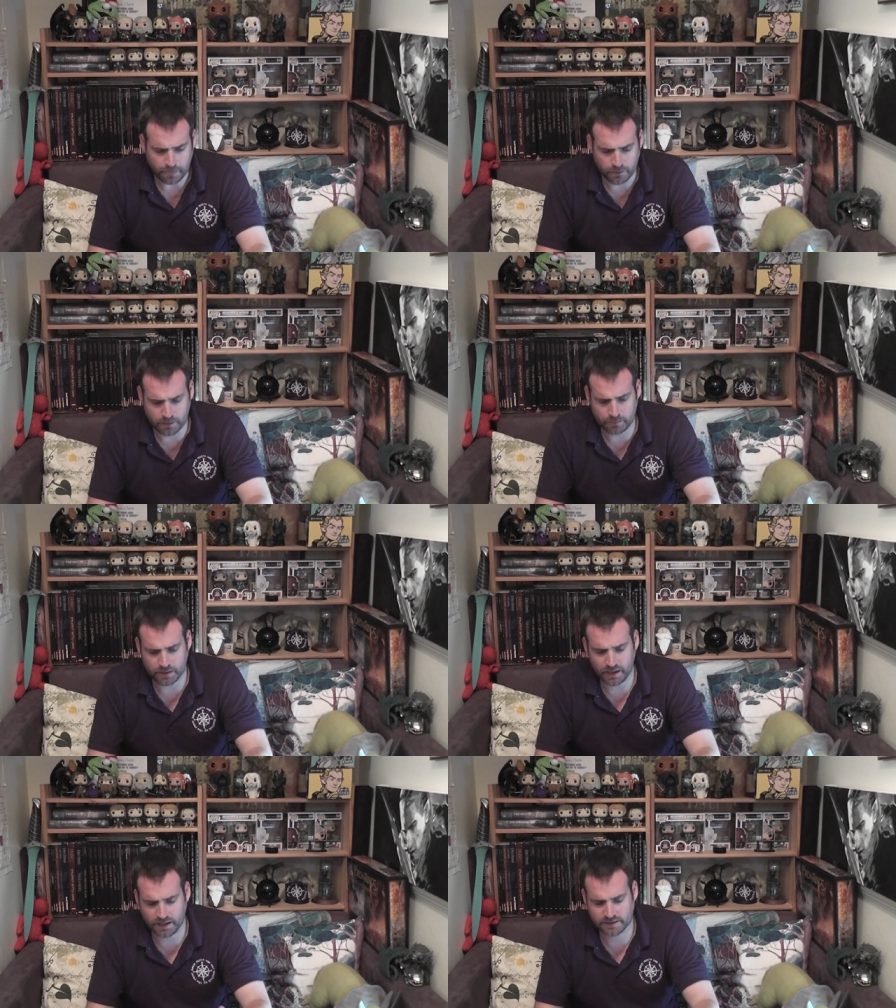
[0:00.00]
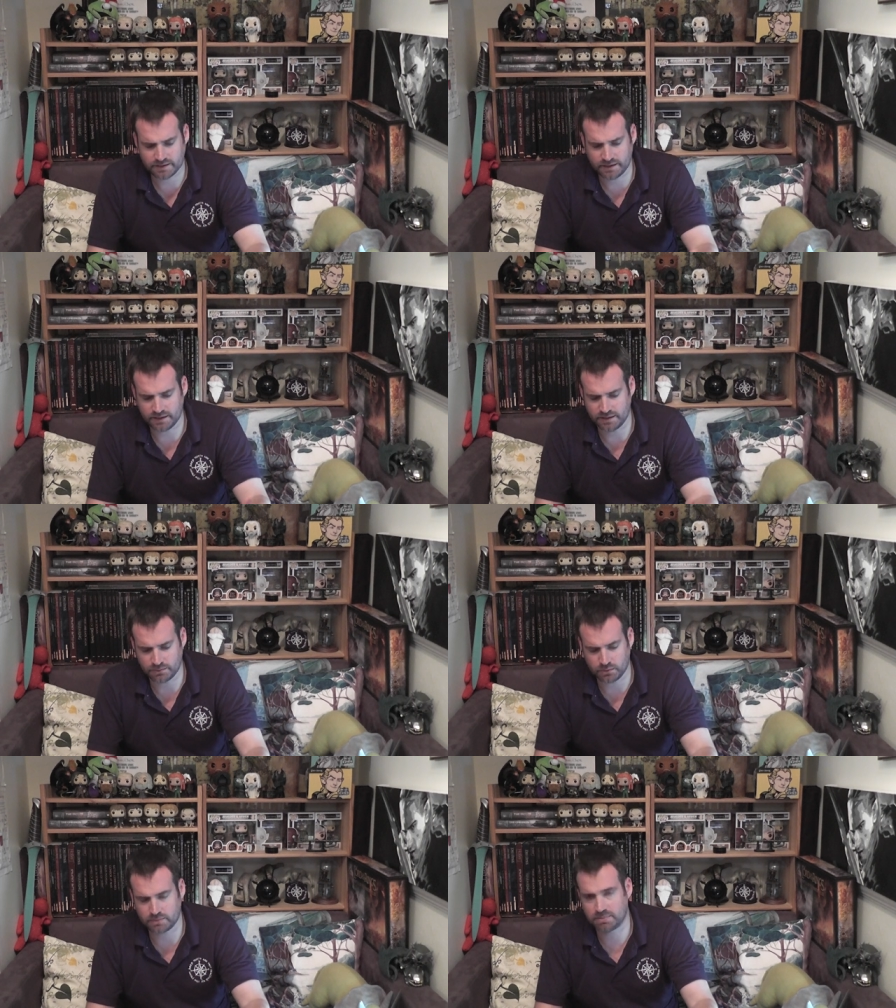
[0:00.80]
Remember that as I said,
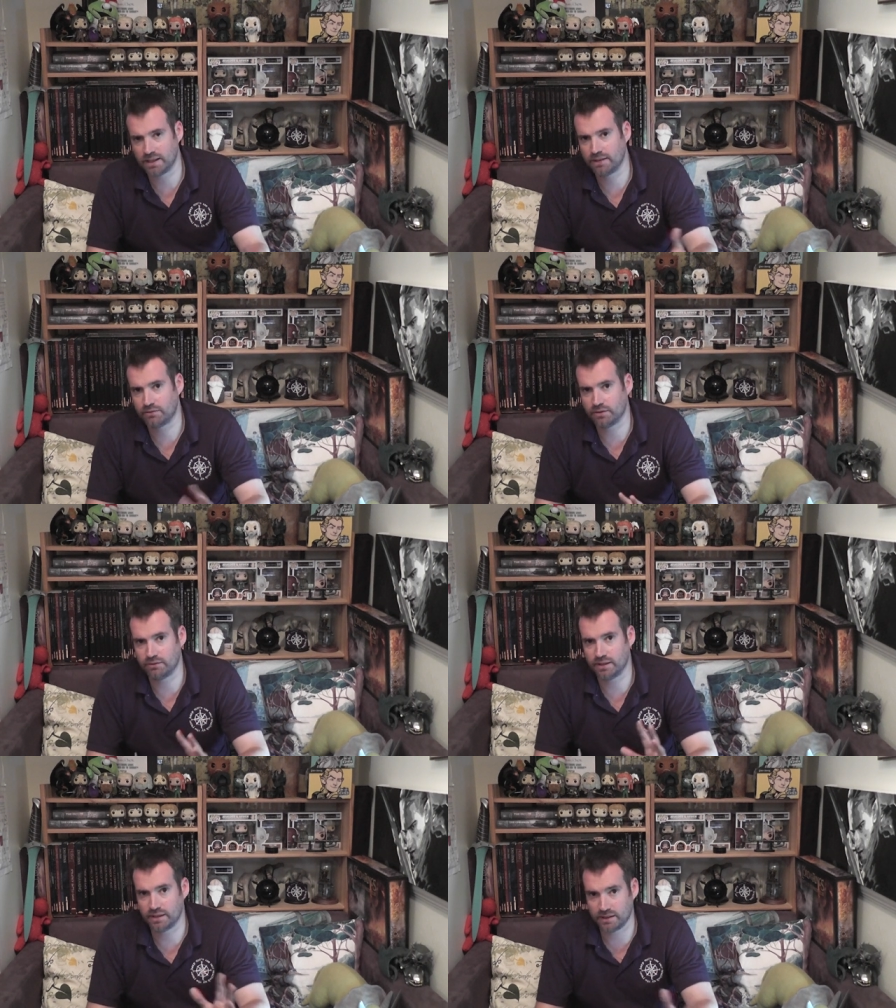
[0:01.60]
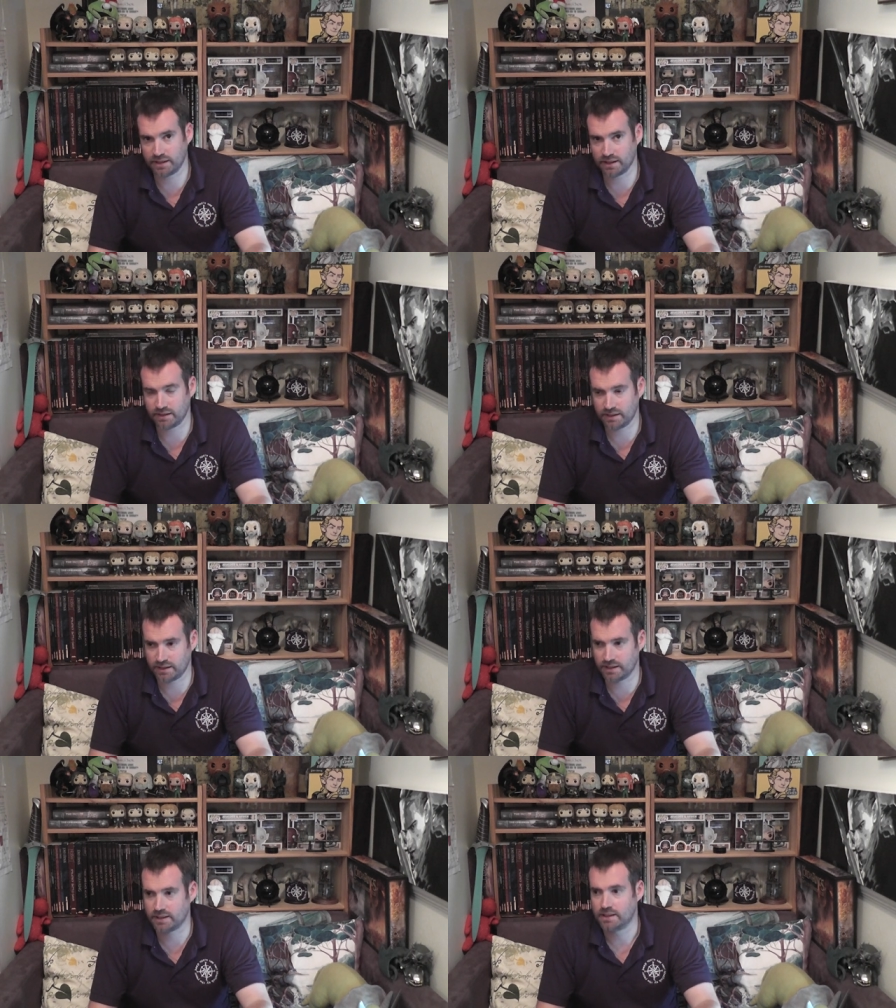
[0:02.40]
this was planned for an event at the end of the
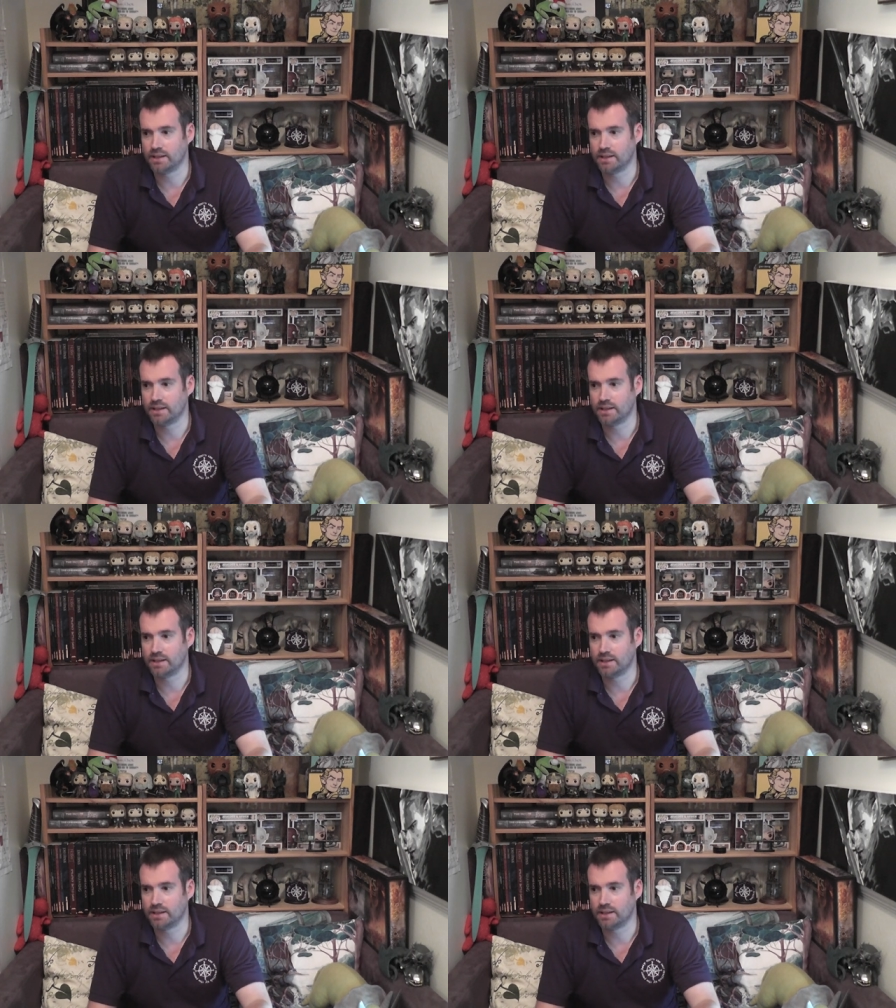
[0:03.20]
year.